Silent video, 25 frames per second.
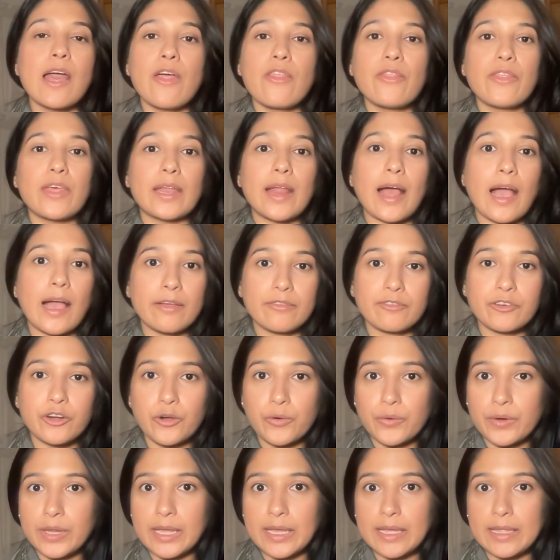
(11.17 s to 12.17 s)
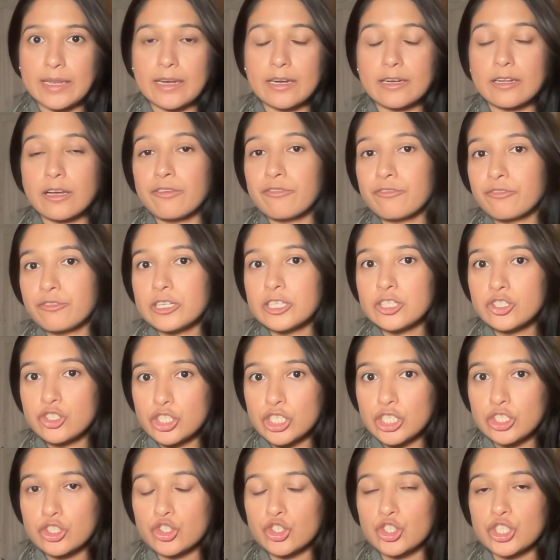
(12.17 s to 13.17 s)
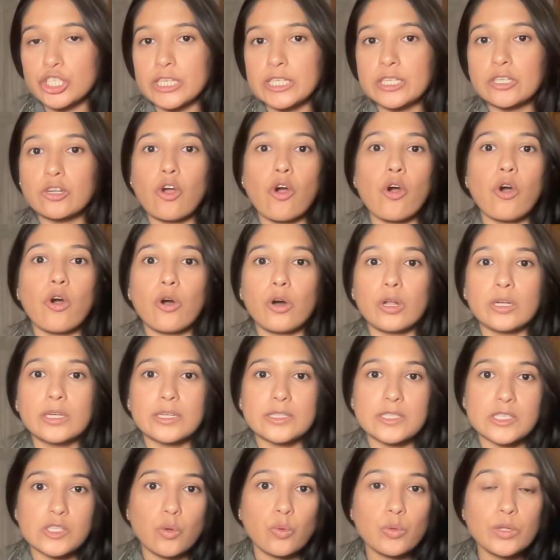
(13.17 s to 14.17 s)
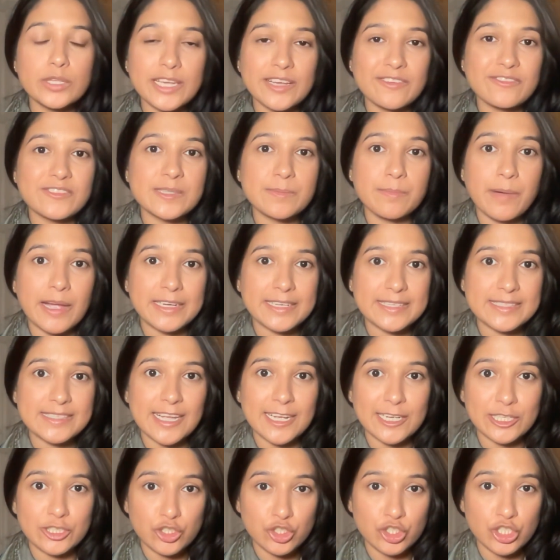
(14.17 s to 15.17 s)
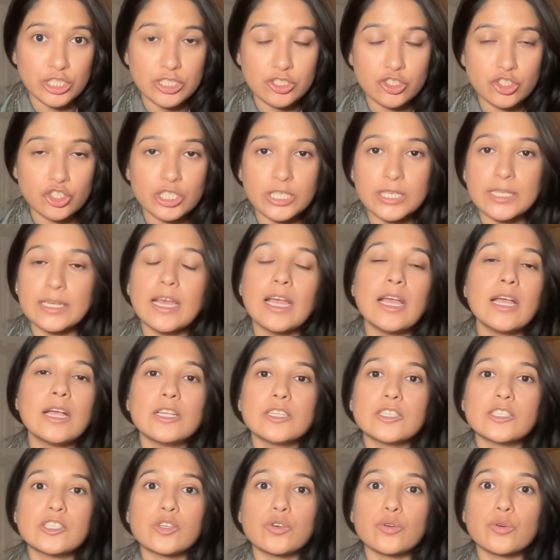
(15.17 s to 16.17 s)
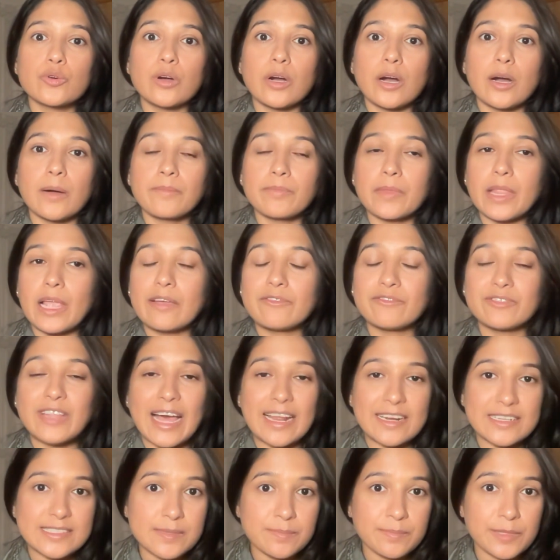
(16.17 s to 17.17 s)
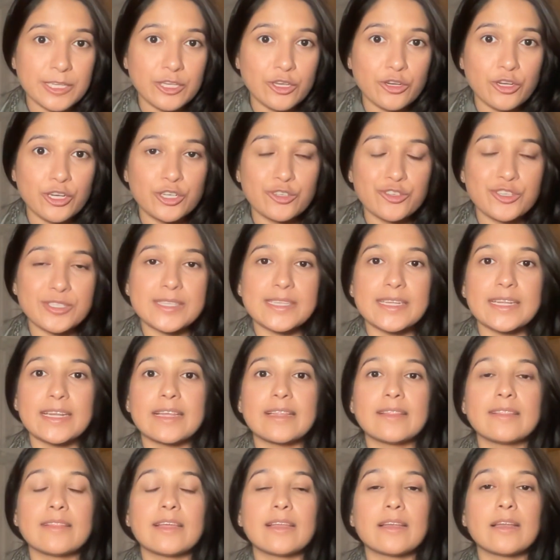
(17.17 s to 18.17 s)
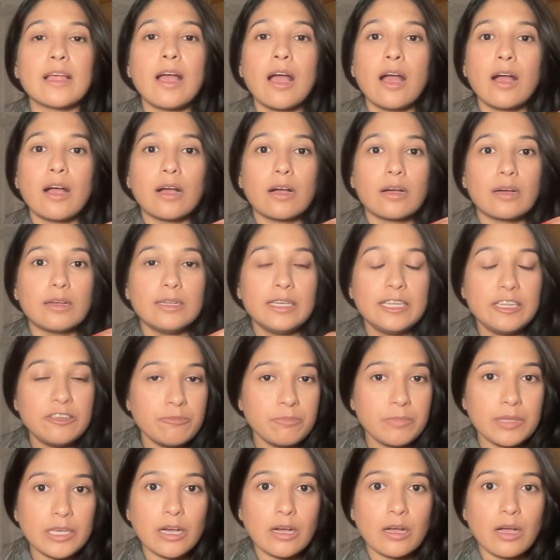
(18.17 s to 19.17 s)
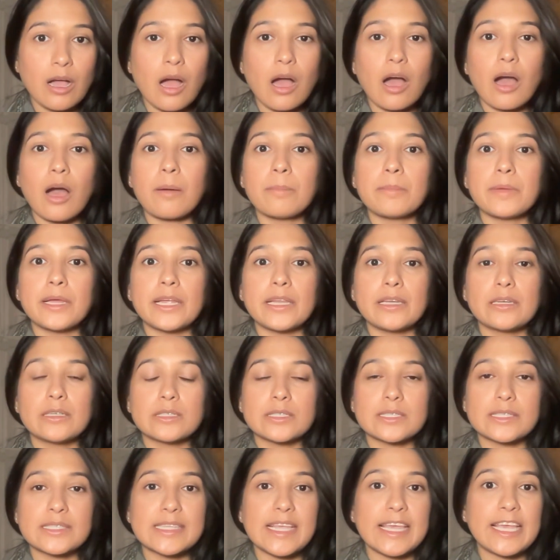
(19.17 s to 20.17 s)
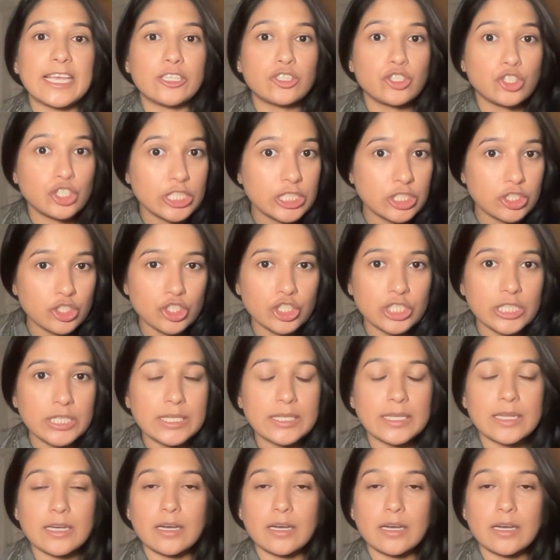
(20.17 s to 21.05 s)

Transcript: then I have created a free cheat sheet called Soul Gifts by Design cheat sheet. So if that is something you're interested in, then leave me a comment saying cheat sheet